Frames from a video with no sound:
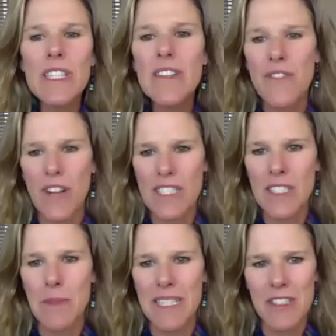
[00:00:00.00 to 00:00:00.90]

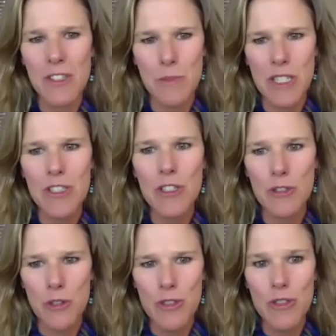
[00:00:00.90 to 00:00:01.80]
fundamental spiritual
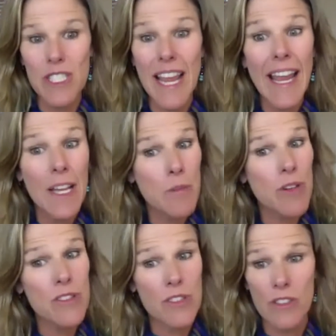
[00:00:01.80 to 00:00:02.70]
truths and
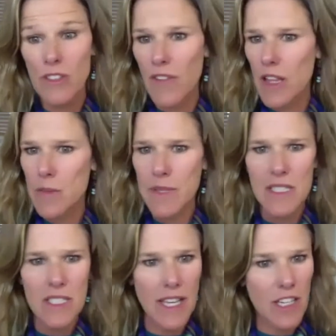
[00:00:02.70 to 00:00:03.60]
personal
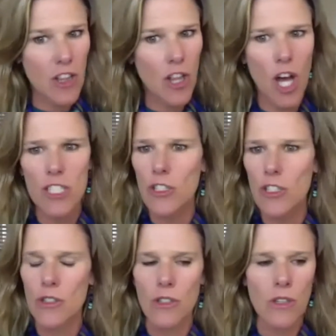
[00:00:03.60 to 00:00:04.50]
development,
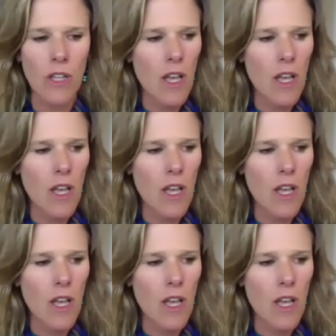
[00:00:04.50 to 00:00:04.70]
psychological